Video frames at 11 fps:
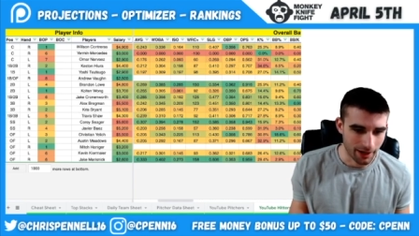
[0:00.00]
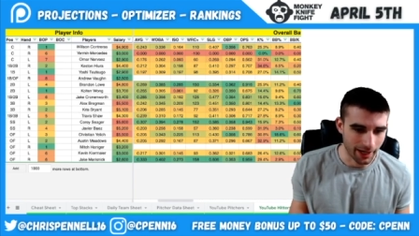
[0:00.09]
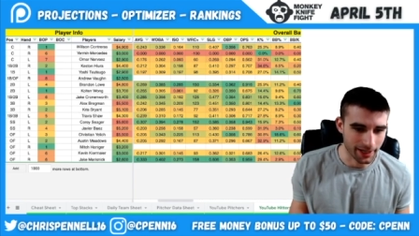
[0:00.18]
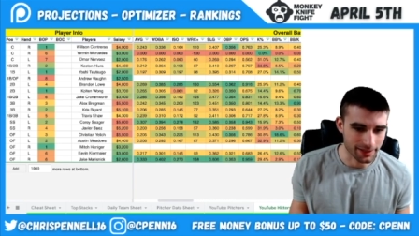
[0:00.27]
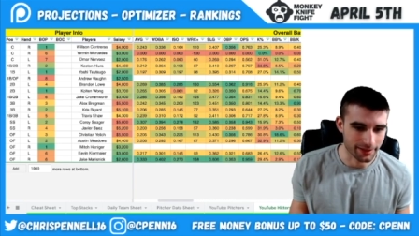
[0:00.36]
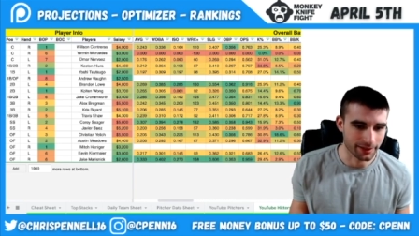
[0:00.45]
I
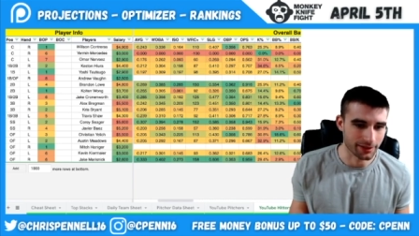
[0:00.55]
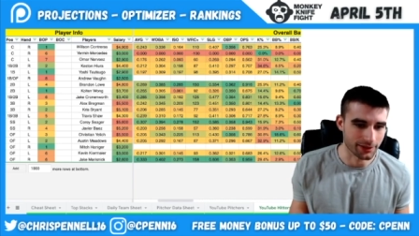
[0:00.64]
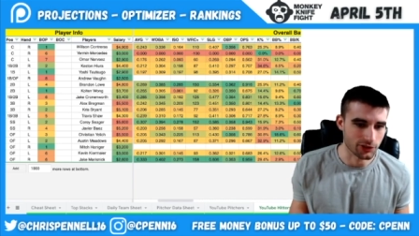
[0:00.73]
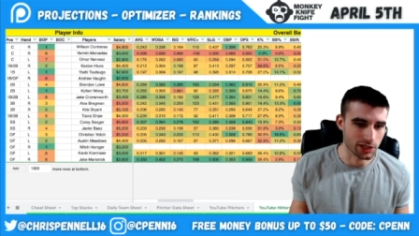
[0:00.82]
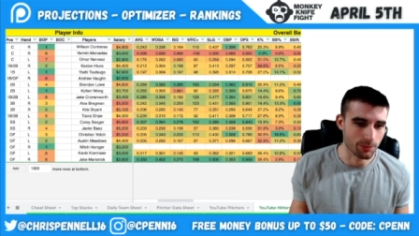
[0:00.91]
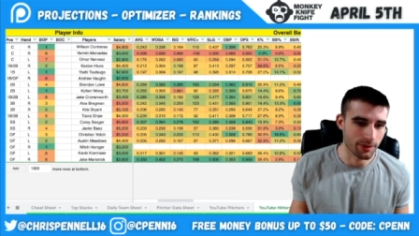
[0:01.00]
just like getting
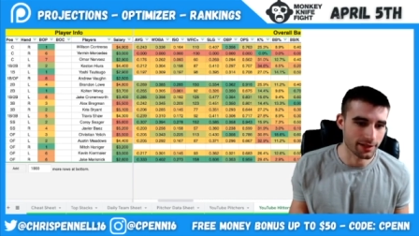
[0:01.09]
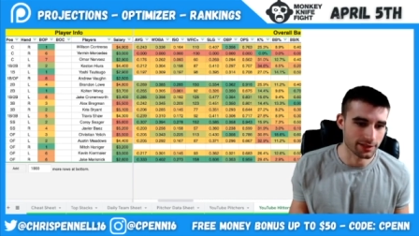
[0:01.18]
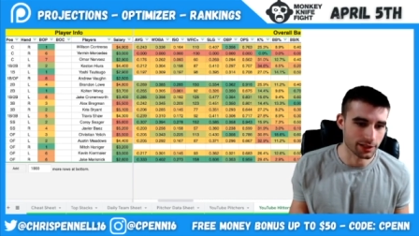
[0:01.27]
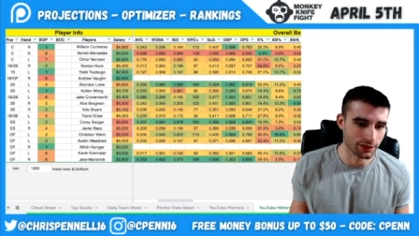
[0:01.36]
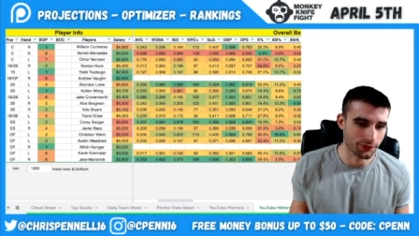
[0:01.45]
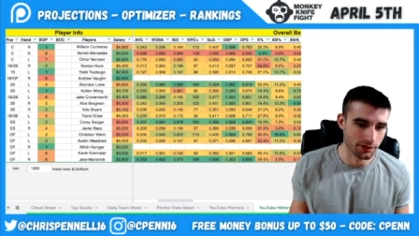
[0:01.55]
cheap bats
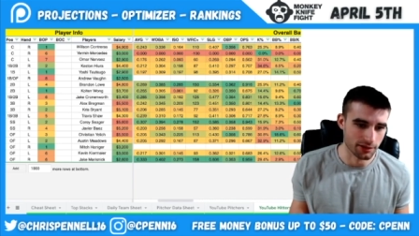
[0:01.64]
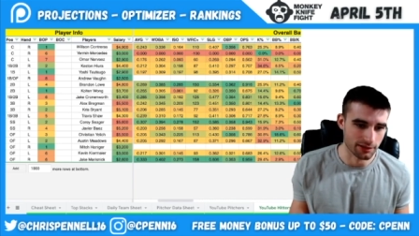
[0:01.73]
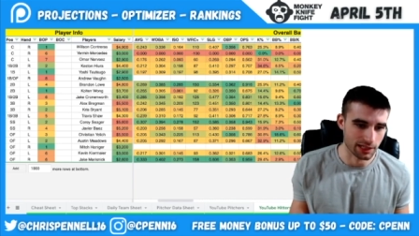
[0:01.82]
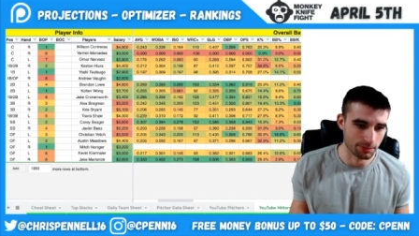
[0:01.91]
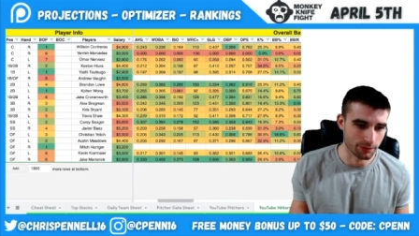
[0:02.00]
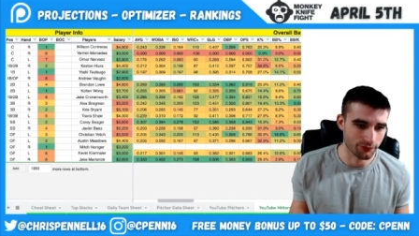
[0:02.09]
here versus
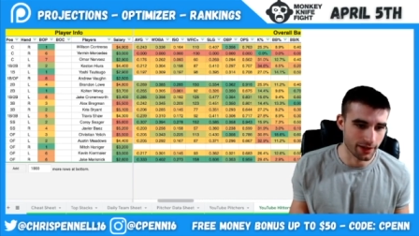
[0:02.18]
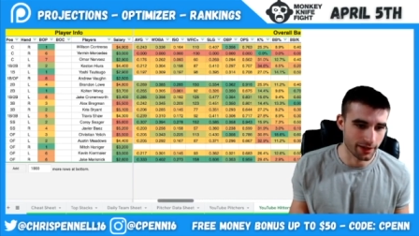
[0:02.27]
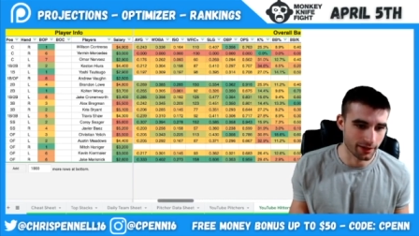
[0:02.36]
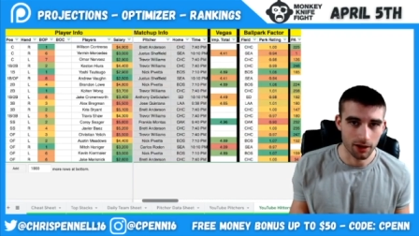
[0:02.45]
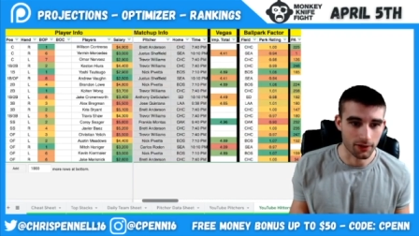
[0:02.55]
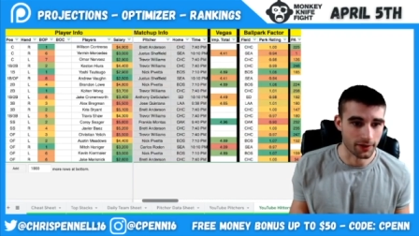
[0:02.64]
Nick Pivetta
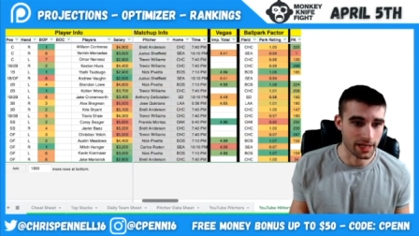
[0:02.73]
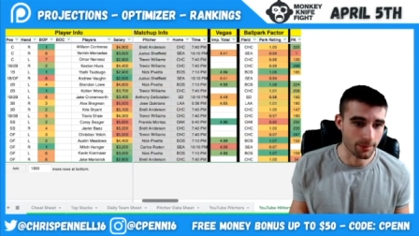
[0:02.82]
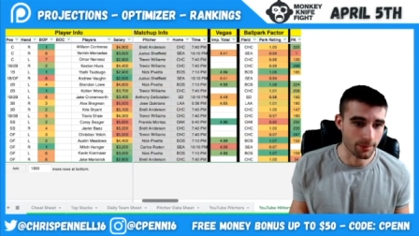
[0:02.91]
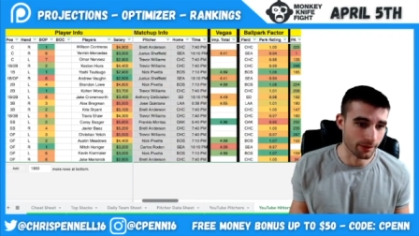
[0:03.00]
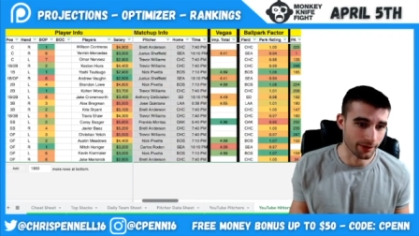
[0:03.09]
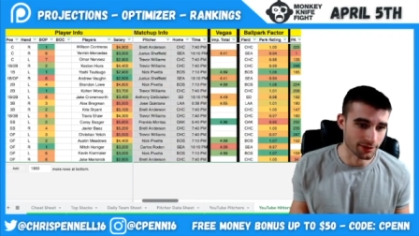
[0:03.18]
on the Tampa
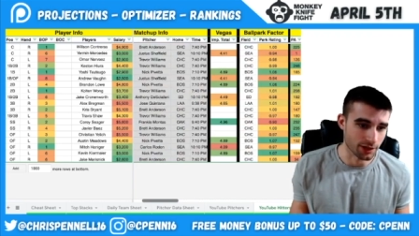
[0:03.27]
Bay Rays